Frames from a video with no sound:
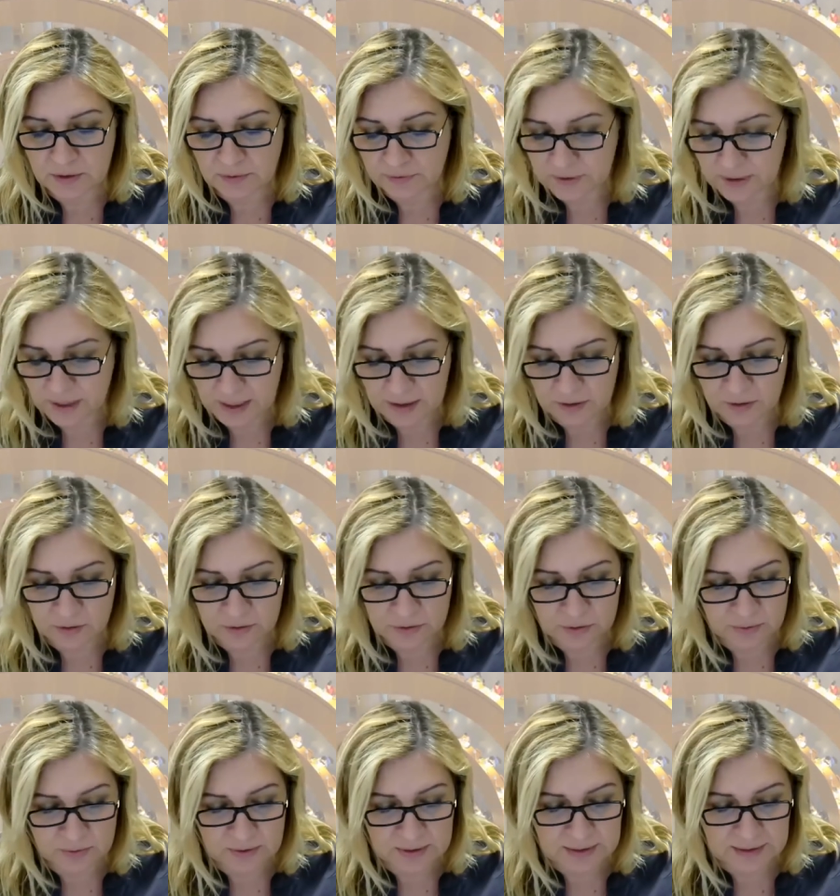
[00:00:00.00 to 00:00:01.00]
of Otago,
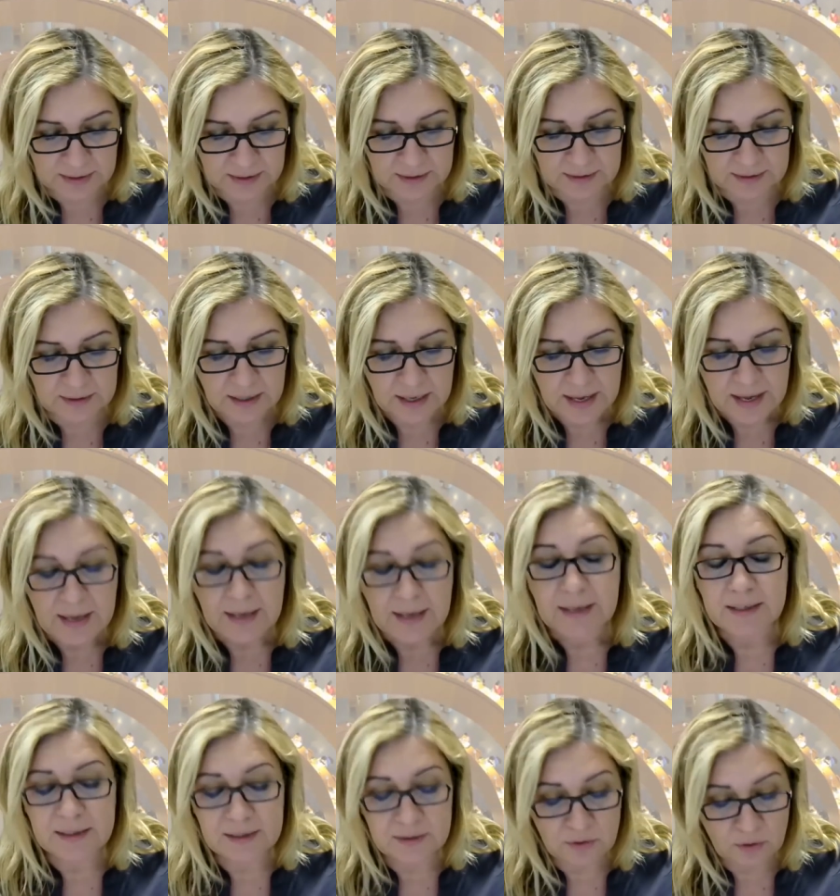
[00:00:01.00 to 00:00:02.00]
New Zealand.
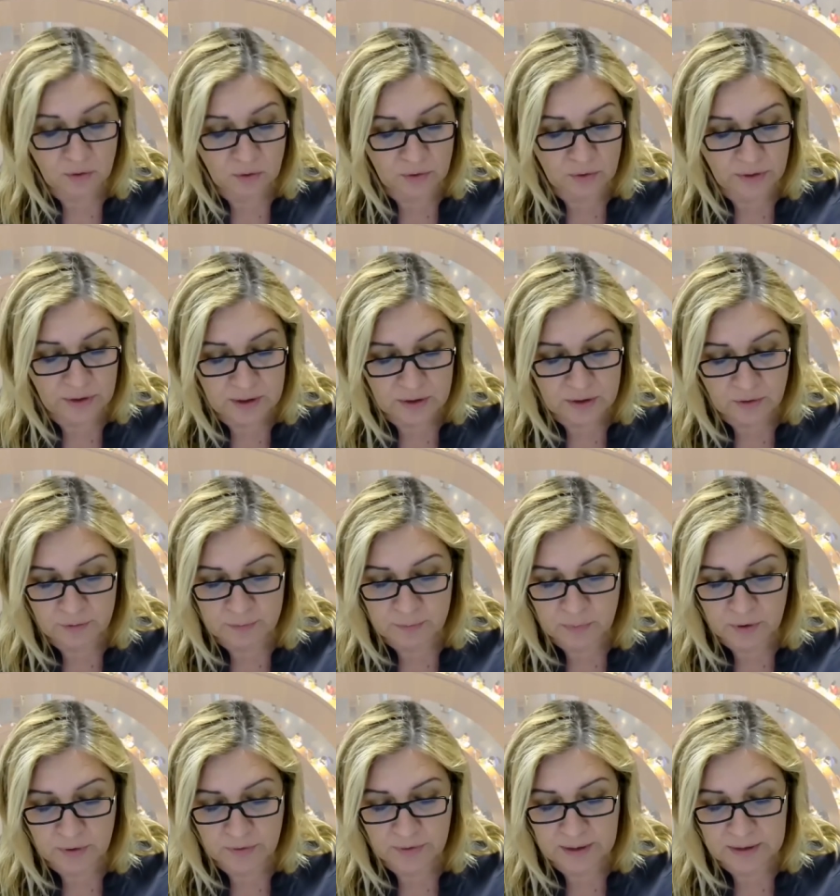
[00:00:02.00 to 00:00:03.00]
He's author of
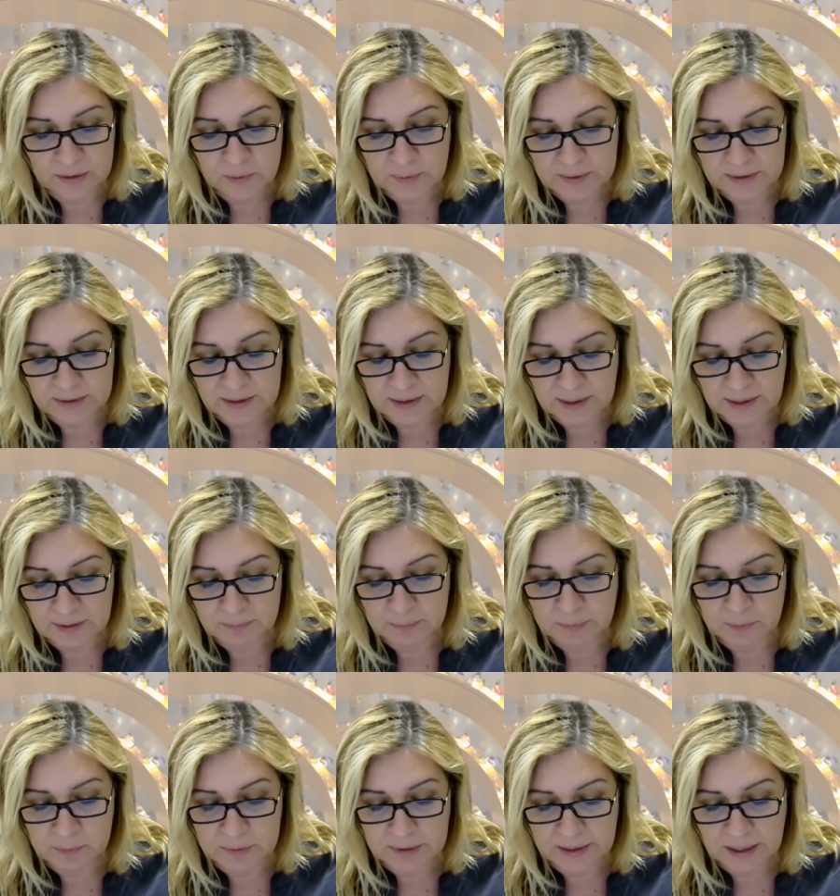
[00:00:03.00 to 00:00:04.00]
more than 29
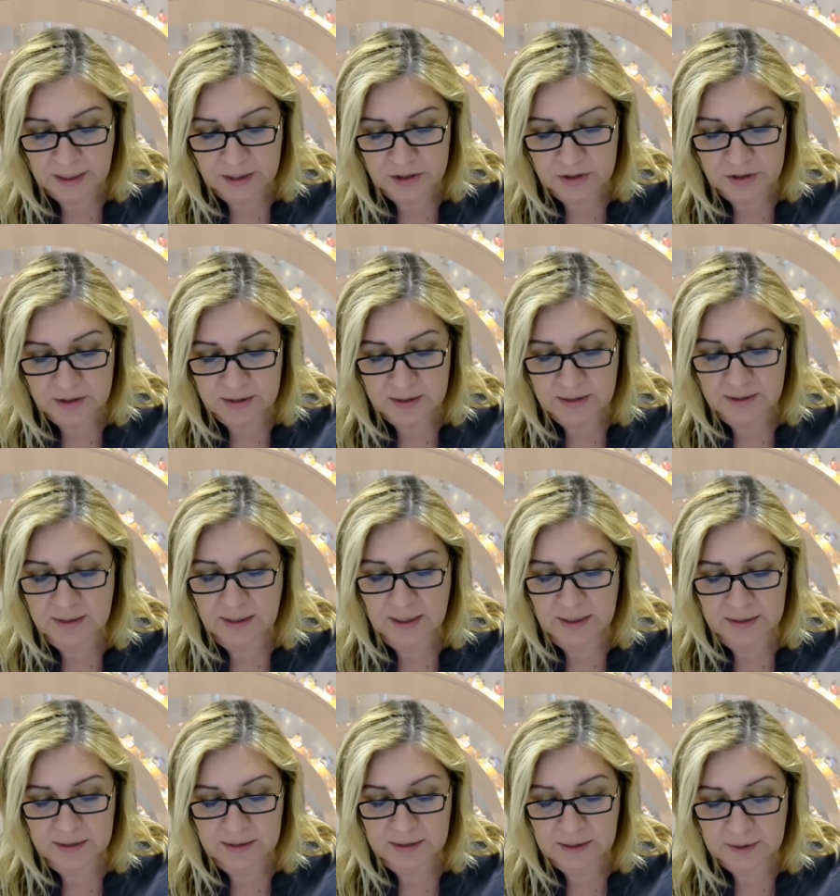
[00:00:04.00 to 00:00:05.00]
publications
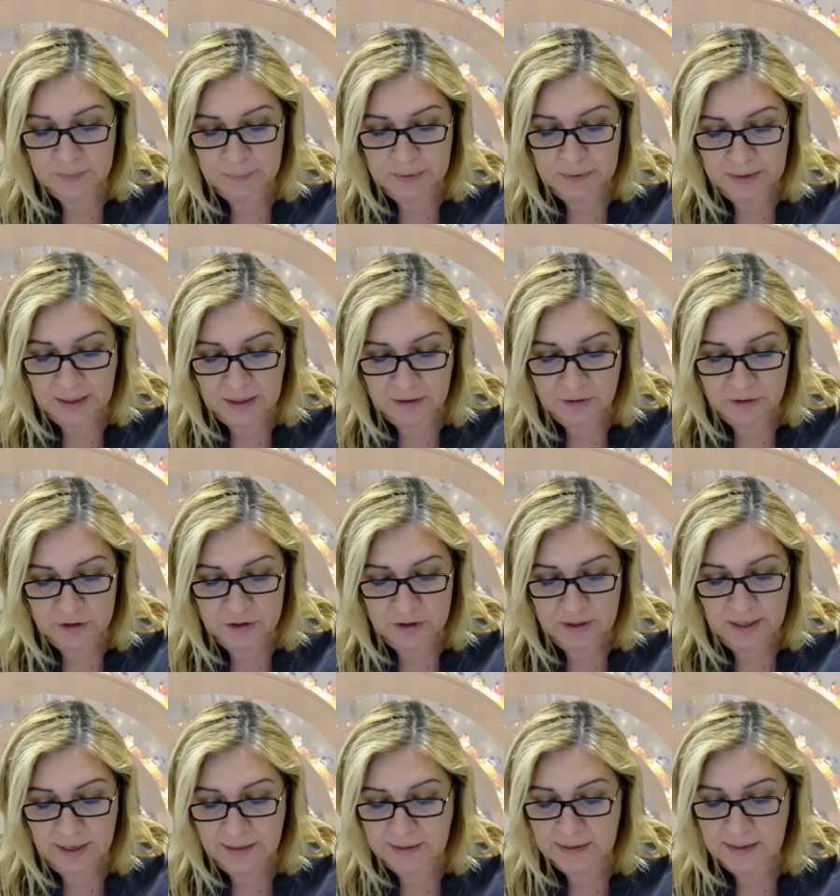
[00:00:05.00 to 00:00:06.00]
in
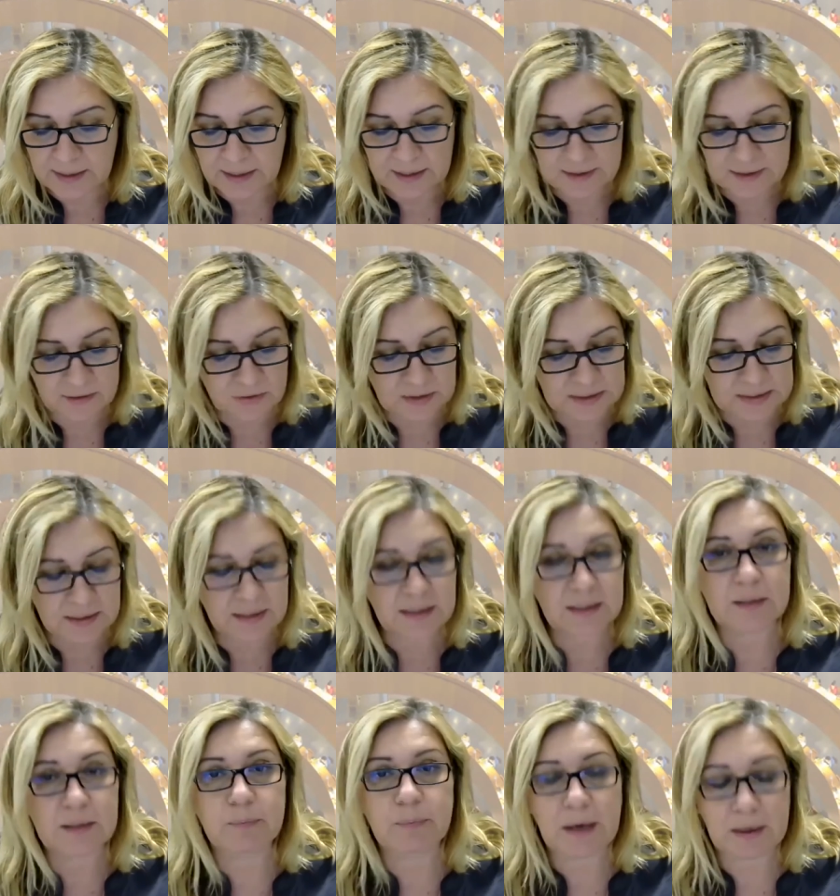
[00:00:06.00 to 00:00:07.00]
e-pedagogy, and he has
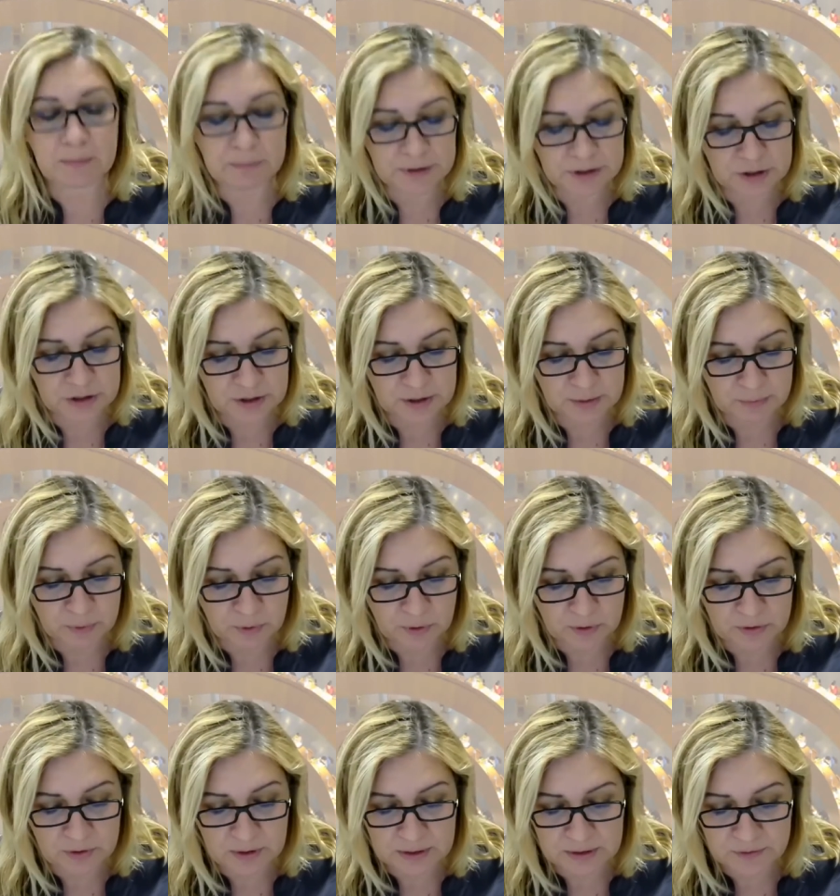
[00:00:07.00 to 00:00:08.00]
recently published the
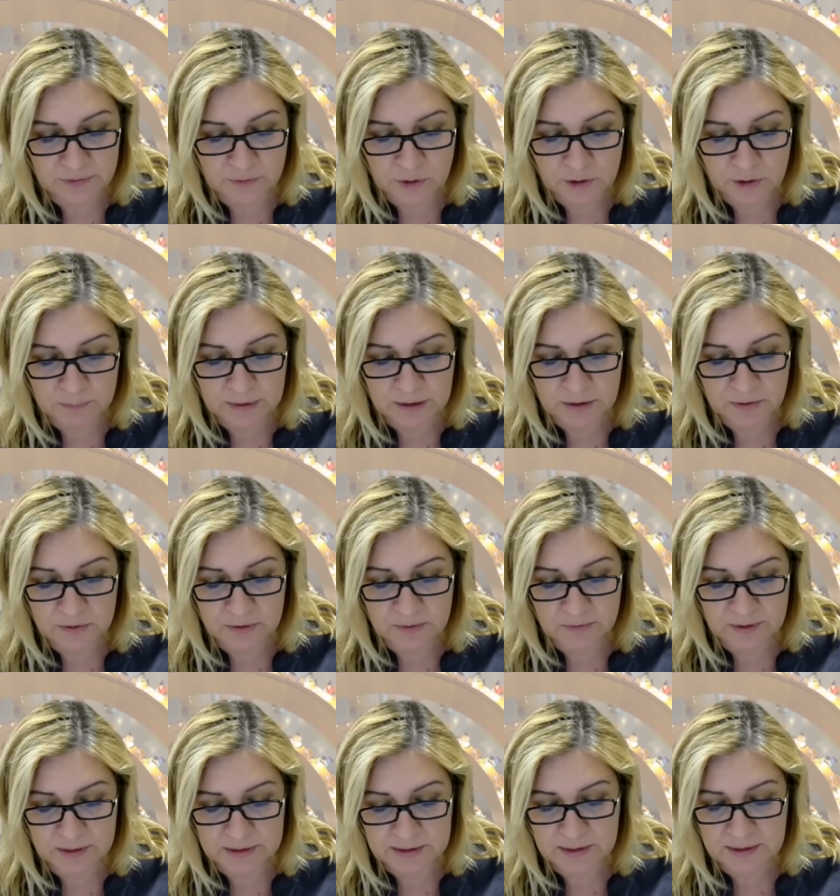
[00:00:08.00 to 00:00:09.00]
book Transforming
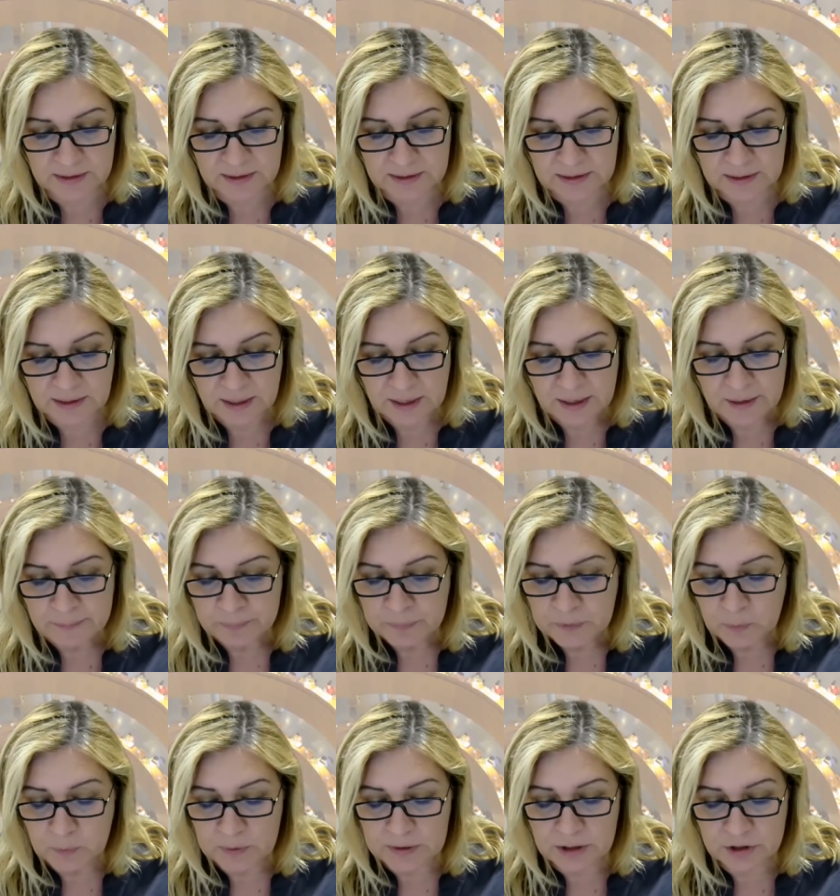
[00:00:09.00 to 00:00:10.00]
Universities
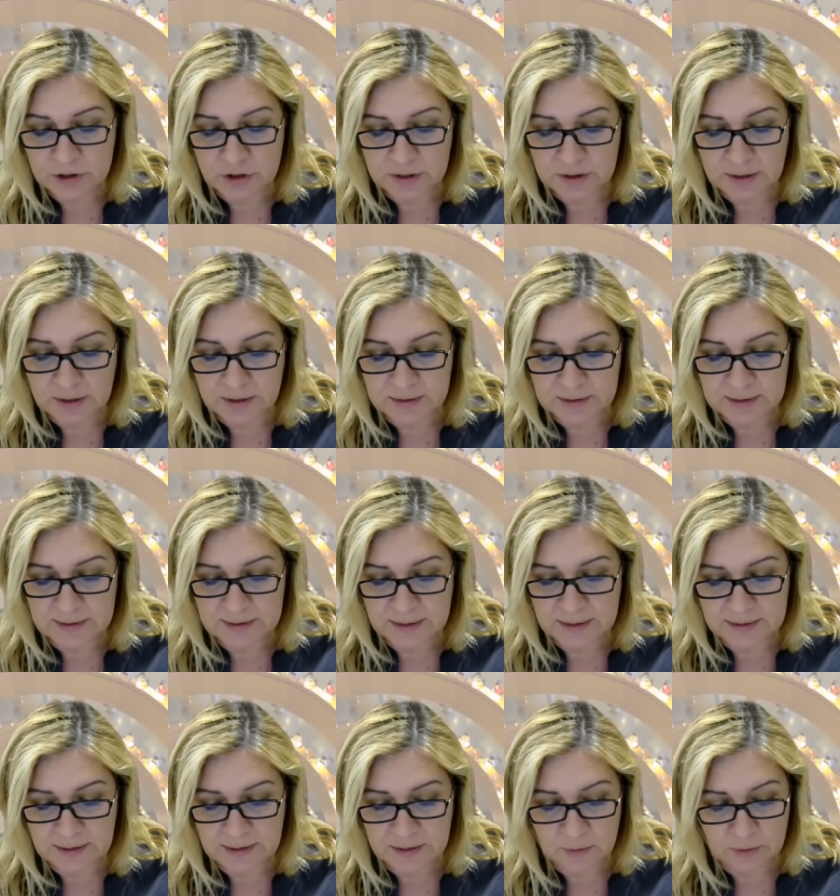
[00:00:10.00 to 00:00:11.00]
with Digital
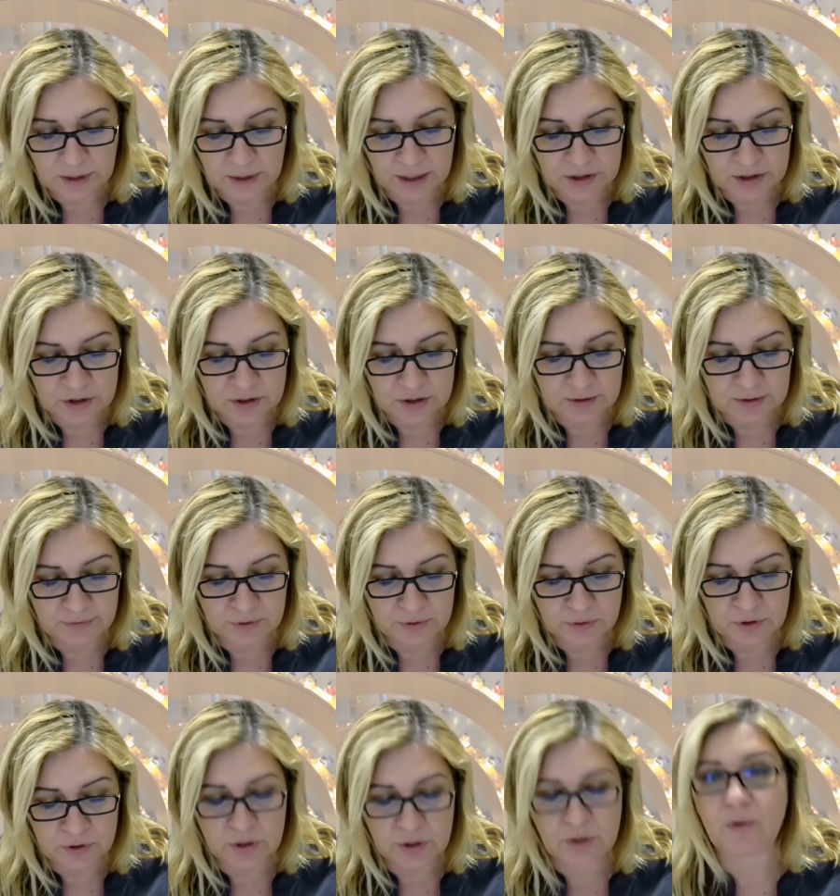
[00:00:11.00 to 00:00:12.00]
Distance Education, the
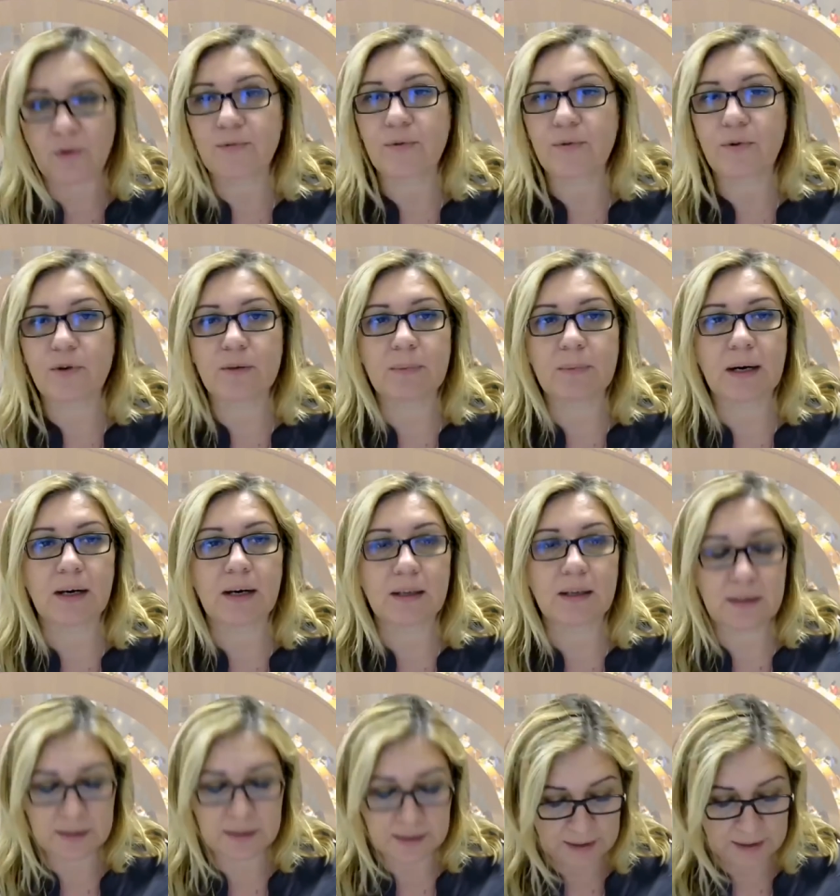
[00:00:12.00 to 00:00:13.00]
Future of Formal
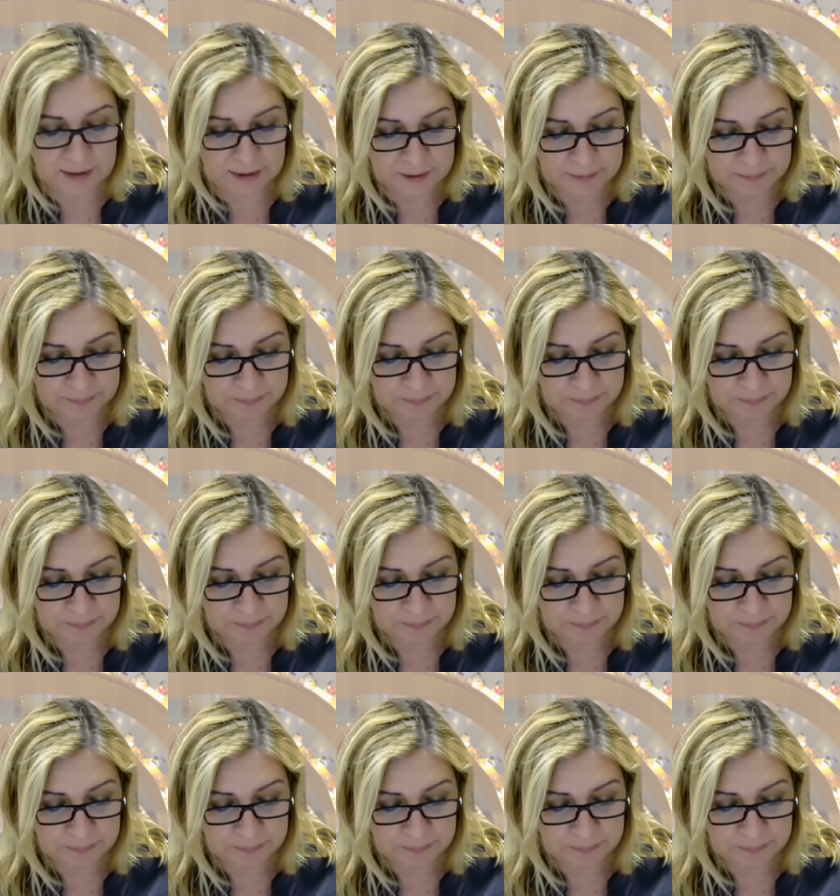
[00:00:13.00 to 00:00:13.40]
Learning.